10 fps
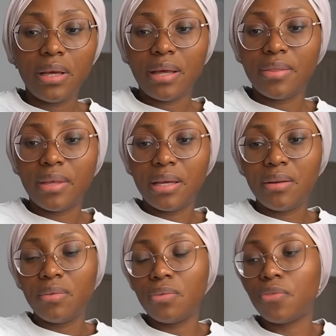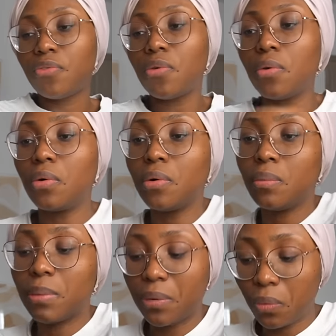And then for
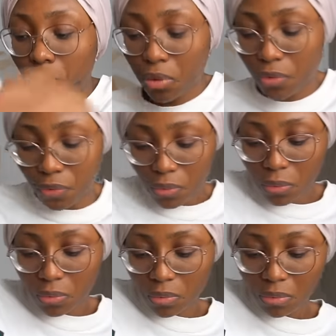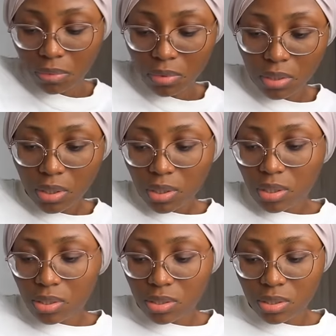my work phone...
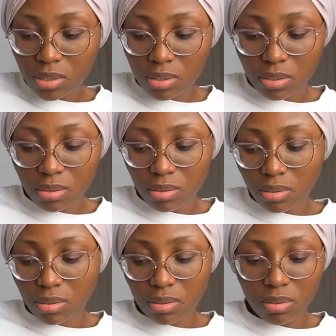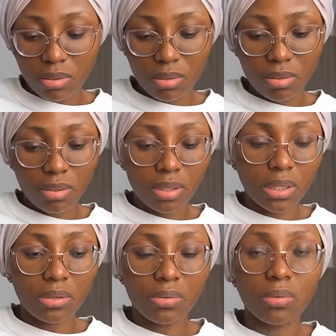is this
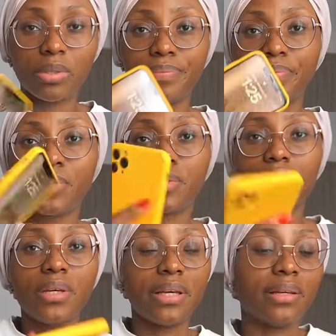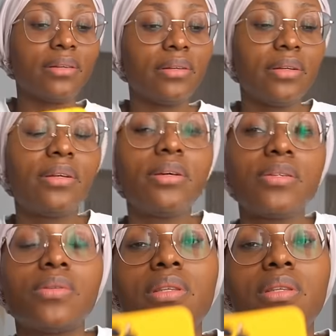yellow one. So yeah, so